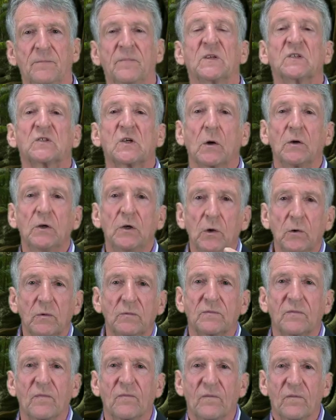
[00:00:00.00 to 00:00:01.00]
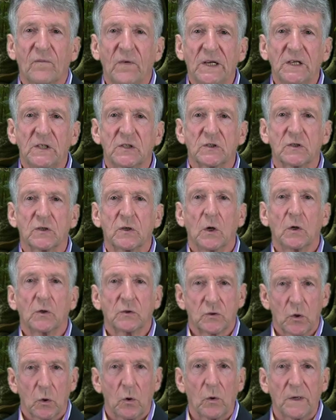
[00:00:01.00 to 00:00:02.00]
So you finished
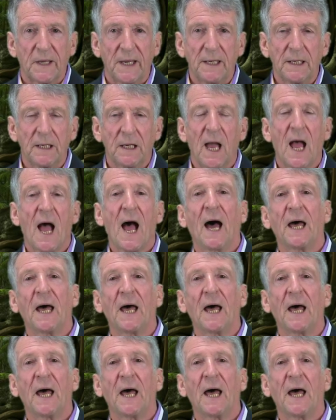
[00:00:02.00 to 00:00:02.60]
talking